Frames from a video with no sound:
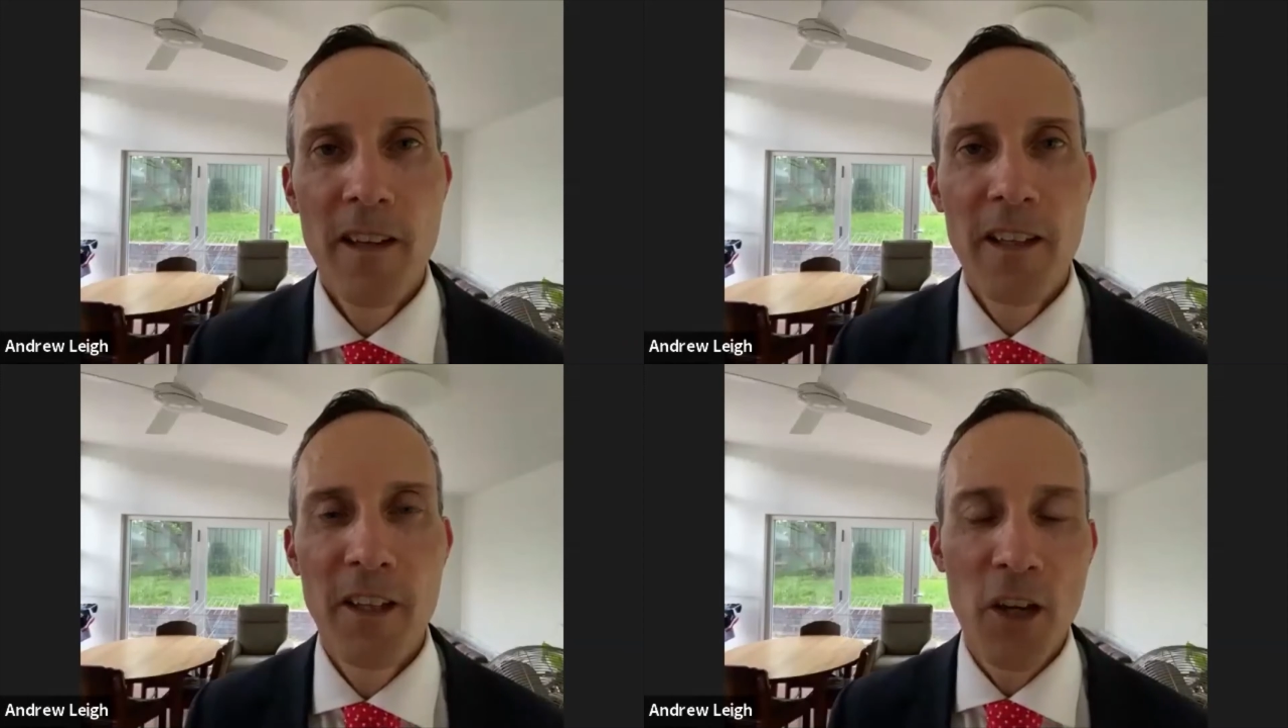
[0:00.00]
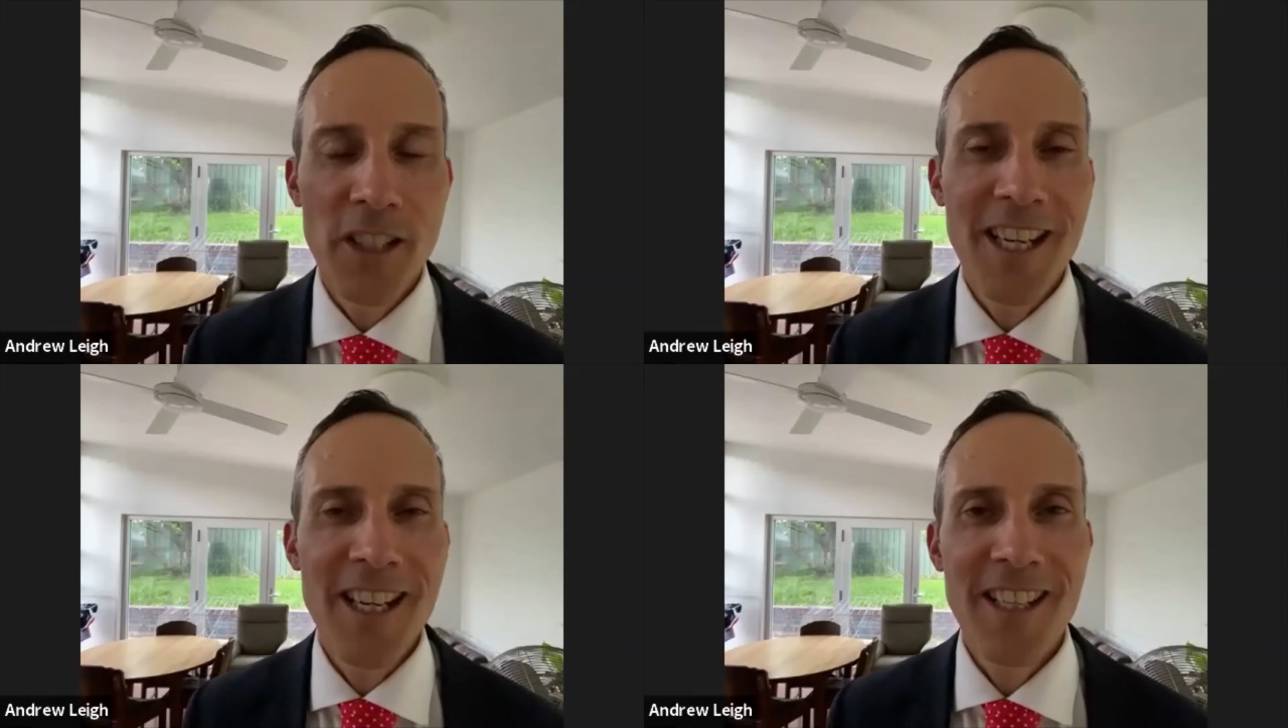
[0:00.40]
And the
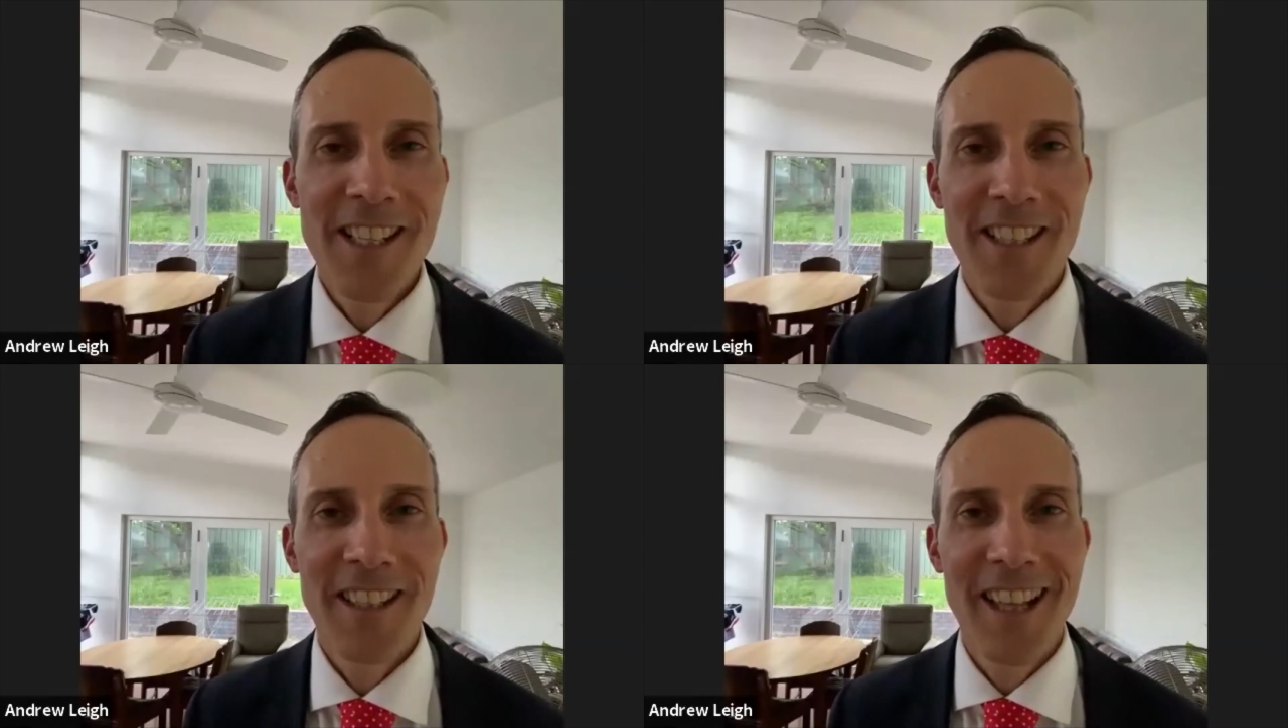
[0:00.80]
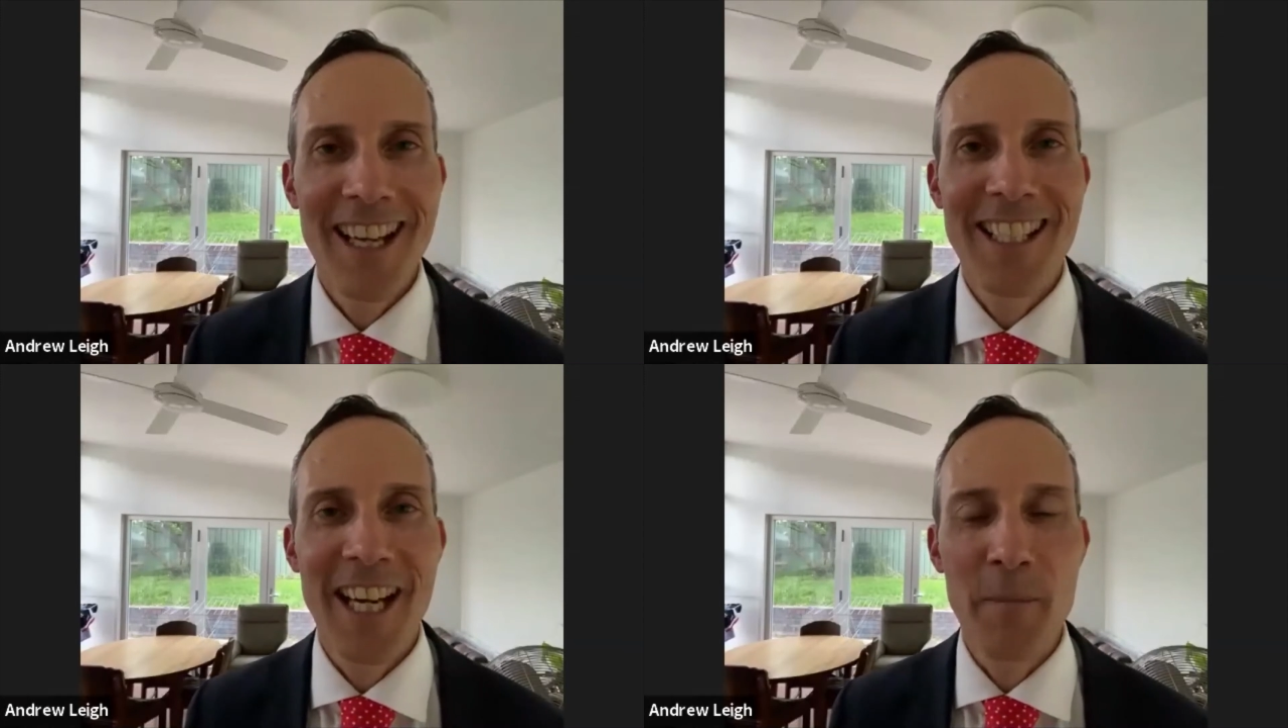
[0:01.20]
Aussies,
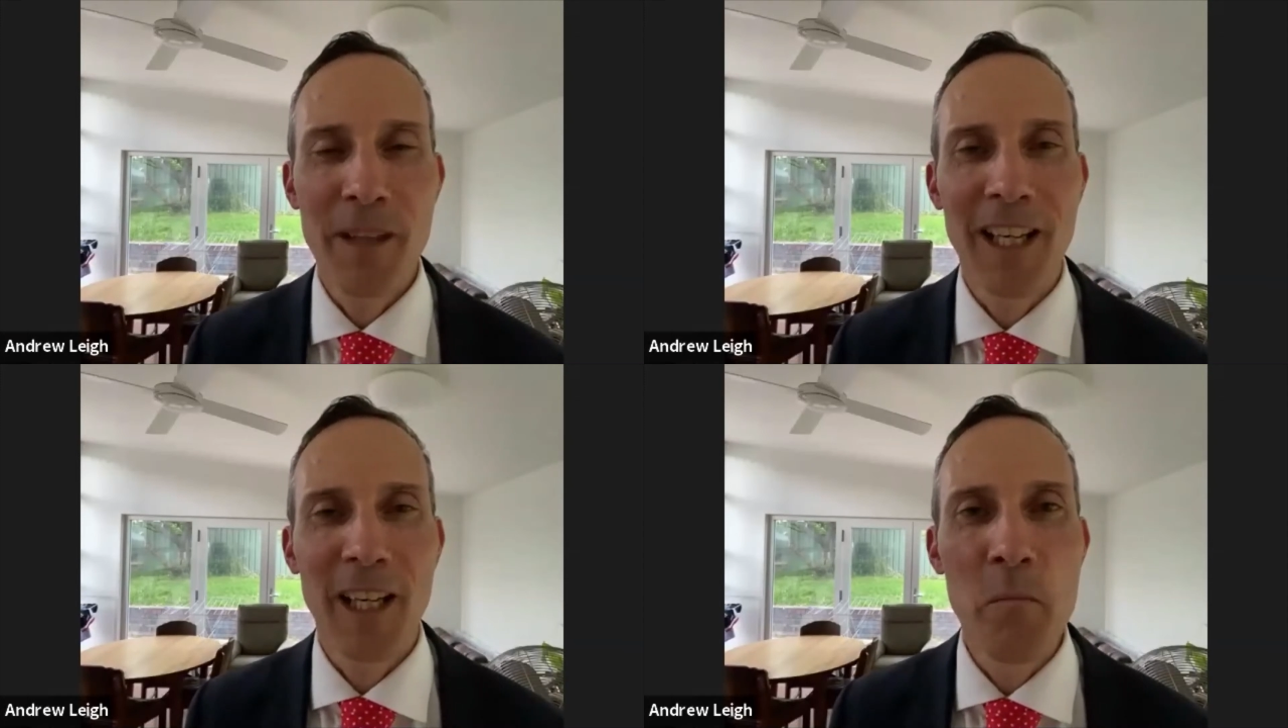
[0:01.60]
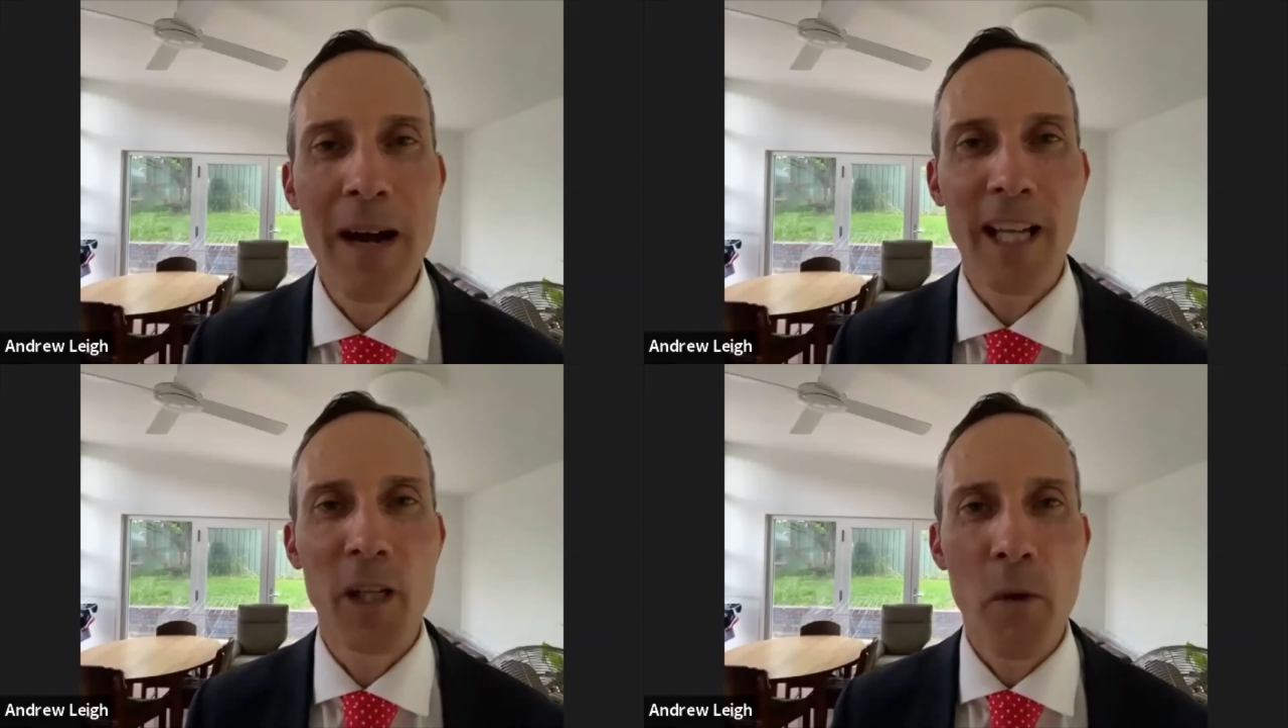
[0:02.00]
they set up their little
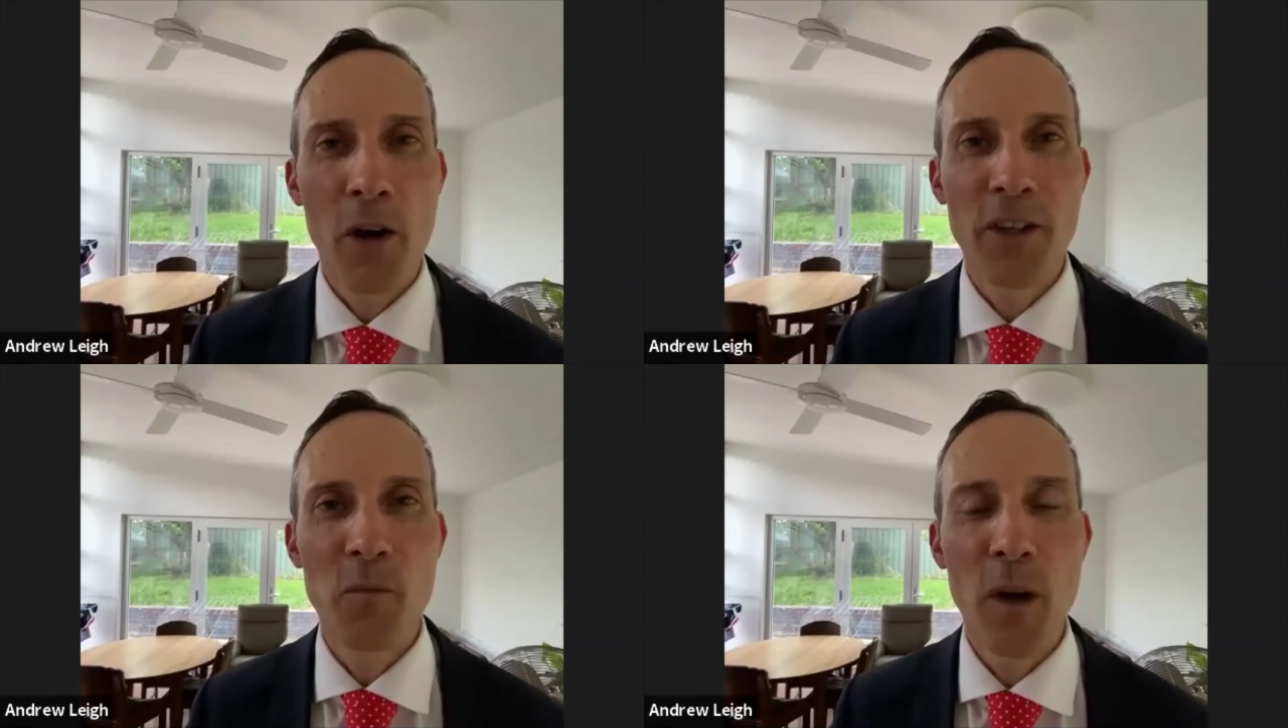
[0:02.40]
male-bonded